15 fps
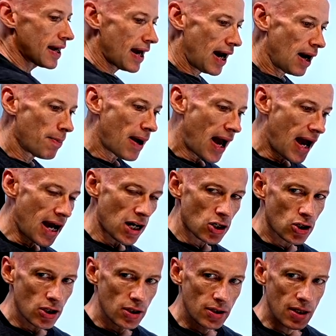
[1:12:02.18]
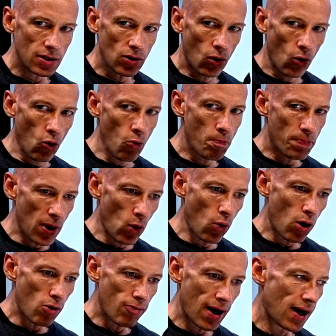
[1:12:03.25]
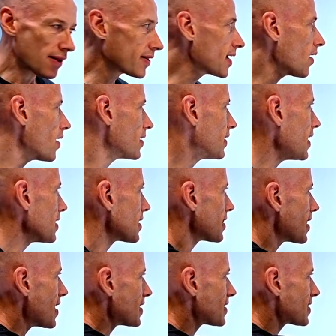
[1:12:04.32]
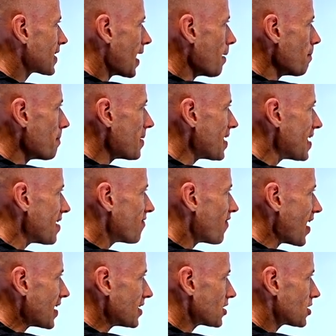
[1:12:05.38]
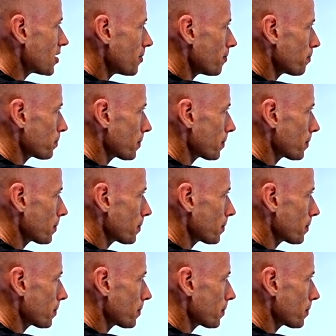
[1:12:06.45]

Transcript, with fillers: GitHub Actions is all built around the idea that there's some event,